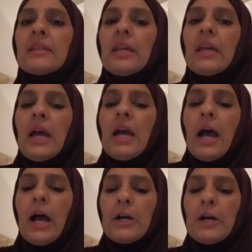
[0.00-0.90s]

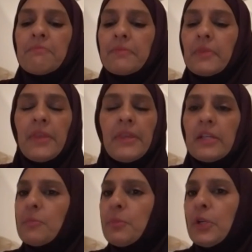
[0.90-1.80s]
I think it's the
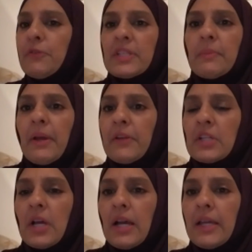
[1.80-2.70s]
perfect amount of
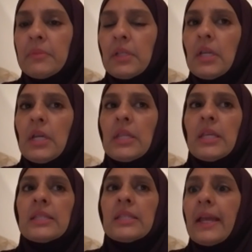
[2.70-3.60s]
time. It's
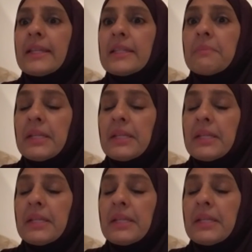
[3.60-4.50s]
90 minutes.
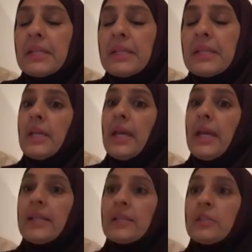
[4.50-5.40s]
We
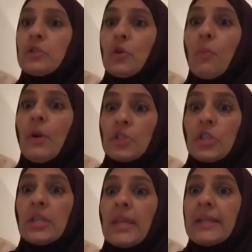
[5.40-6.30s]
get so much in
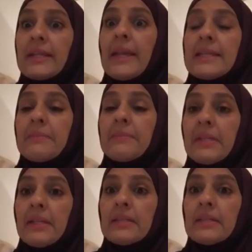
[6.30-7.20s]
that 90
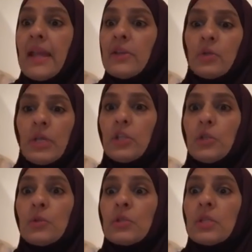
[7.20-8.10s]
minutes, and you can
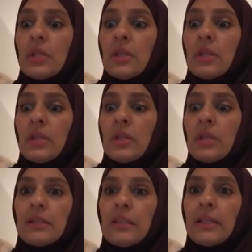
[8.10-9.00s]
use the things
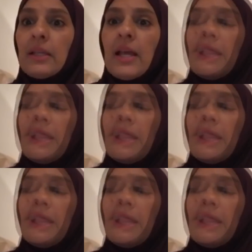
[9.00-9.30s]
immediately.